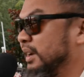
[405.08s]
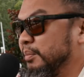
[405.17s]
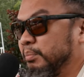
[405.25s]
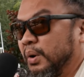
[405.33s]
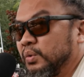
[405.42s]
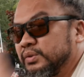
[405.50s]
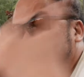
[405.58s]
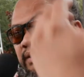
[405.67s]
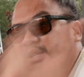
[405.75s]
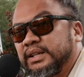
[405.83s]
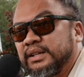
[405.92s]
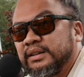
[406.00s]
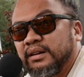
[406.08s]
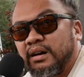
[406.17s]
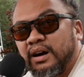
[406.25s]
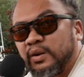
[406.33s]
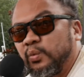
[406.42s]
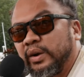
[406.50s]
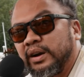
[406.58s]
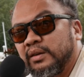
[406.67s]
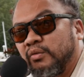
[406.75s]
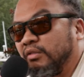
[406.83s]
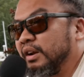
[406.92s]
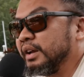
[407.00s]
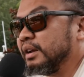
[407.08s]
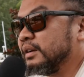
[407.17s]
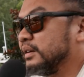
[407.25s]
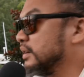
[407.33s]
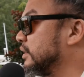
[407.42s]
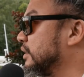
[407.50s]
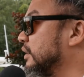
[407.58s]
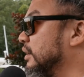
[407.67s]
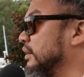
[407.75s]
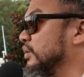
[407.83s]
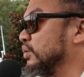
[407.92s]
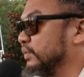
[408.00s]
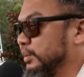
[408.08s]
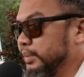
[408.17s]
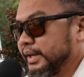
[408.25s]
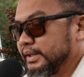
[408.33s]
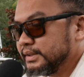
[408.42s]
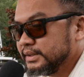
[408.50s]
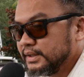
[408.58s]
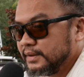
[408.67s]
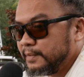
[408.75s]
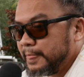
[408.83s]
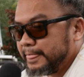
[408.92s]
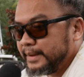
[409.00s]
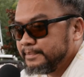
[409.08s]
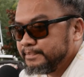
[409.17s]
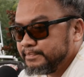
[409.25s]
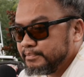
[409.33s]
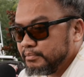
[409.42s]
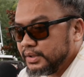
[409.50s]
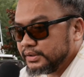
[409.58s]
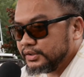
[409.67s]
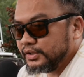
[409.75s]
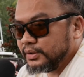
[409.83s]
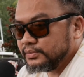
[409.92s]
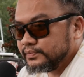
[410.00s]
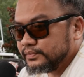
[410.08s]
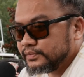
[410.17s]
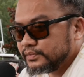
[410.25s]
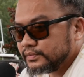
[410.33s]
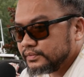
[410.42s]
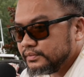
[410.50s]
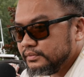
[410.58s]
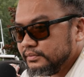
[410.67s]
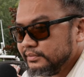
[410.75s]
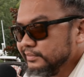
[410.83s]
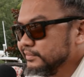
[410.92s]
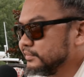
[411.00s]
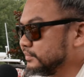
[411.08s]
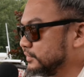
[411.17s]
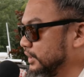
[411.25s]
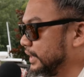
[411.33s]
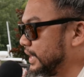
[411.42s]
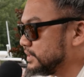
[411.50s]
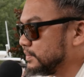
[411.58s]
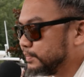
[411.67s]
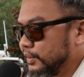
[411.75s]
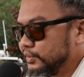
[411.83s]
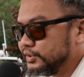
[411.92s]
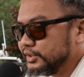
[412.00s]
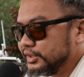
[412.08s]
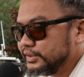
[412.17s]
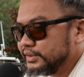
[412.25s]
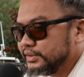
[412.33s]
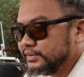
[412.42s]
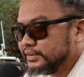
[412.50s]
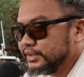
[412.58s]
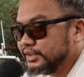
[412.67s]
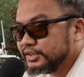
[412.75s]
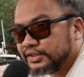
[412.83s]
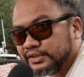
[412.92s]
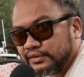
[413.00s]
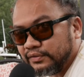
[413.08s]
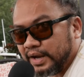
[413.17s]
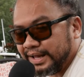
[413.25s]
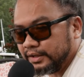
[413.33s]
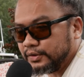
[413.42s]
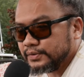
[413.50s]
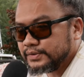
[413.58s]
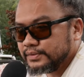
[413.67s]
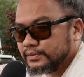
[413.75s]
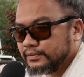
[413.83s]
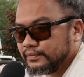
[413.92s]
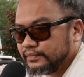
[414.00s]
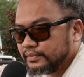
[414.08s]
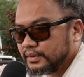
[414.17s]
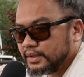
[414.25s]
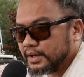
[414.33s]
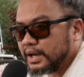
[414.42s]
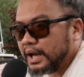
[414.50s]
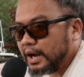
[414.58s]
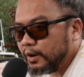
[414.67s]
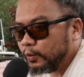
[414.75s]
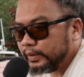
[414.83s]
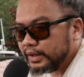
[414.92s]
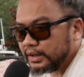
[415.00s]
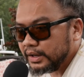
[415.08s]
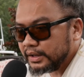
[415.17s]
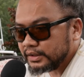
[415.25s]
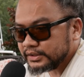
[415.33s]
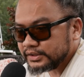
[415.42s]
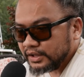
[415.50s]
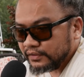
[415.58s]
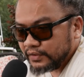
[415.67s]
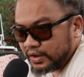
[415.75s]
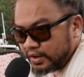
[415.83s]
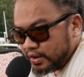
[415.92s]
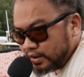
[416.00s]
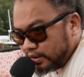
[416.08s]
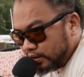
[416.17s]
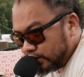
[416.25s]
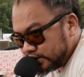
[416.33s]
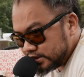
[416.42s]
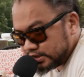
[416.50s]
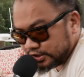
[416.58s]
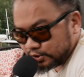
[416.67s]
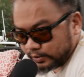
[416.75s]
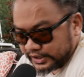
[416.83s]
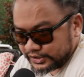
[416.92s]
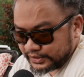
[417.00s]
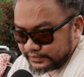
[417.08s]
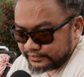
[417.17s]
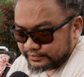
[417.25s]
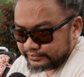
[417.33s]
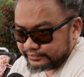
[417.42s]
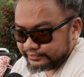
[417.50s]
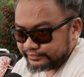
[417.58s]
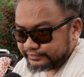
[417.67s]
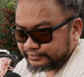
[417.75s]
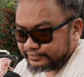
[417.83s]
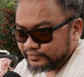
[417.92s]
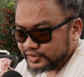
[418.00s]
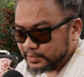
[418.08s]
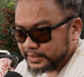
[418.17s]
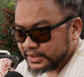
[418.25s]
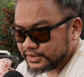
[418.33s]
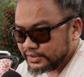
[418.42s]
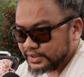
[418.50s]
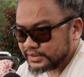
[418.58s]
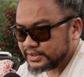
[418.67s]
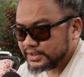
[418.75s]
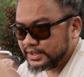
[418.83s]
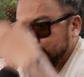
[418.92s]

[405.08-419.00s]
boats and hardware running all over the place. But the last approach is internal values. How we align ourselves on situation depends on us.